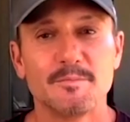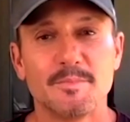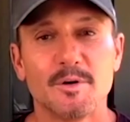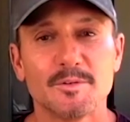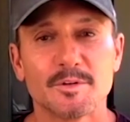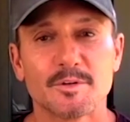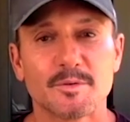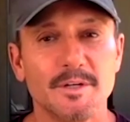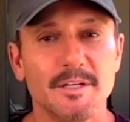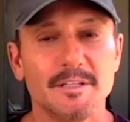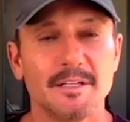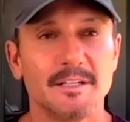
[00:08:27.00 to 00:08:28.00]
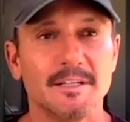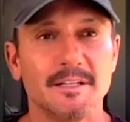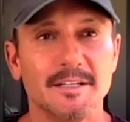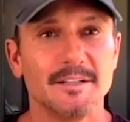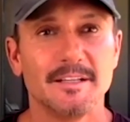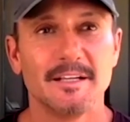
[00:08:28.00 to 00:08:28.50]
both agree
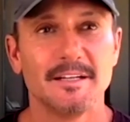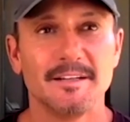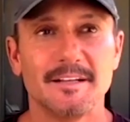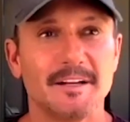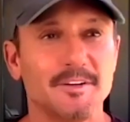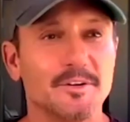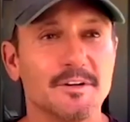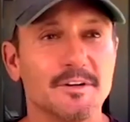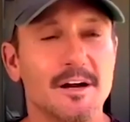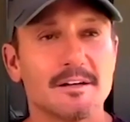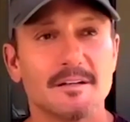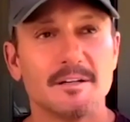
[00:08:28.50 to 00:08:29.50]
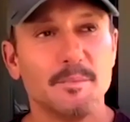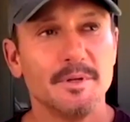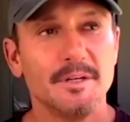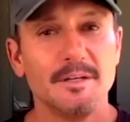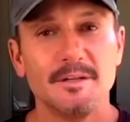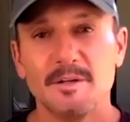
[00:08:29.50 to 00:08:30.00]
that you're not going to
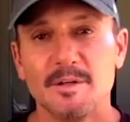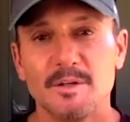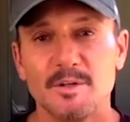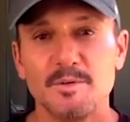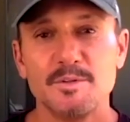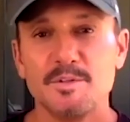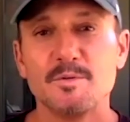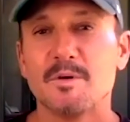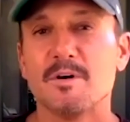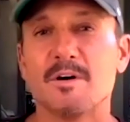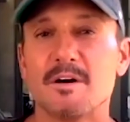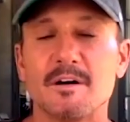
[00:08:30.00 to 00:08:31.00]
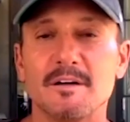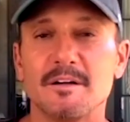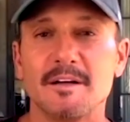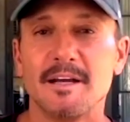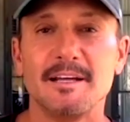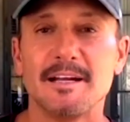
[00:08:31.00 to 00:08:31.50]
be who you are
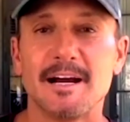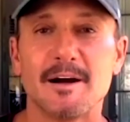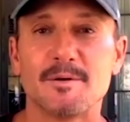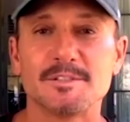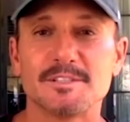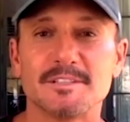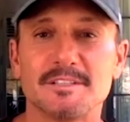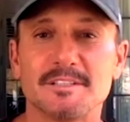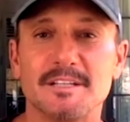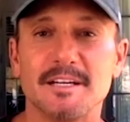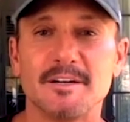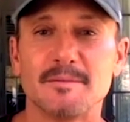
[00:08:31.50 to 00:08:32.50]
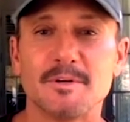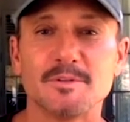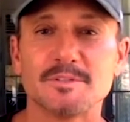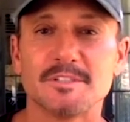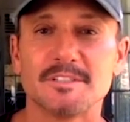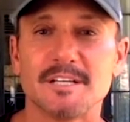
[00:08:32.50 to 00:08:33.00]
8 hours of the day or
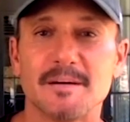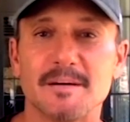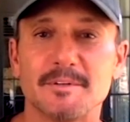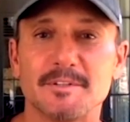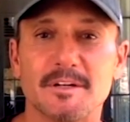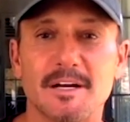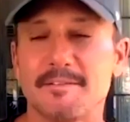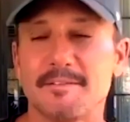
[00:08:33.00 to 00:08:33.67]
most of the time in your life,